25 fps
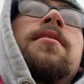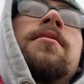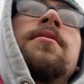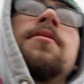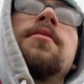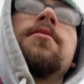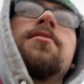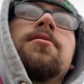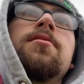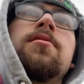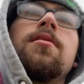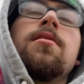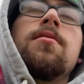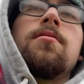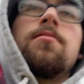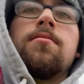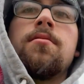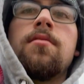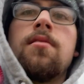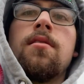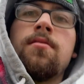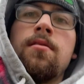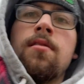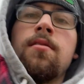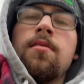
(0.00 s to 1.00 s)
here.
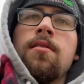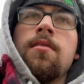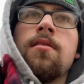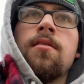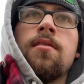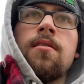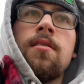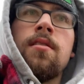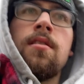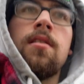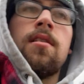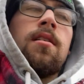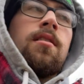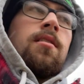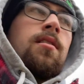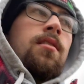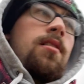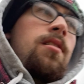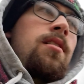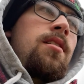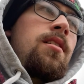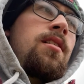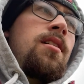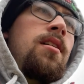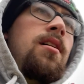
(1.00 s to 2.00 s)
So. Yep, and
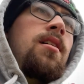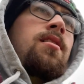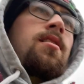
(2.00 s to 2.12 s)
we're I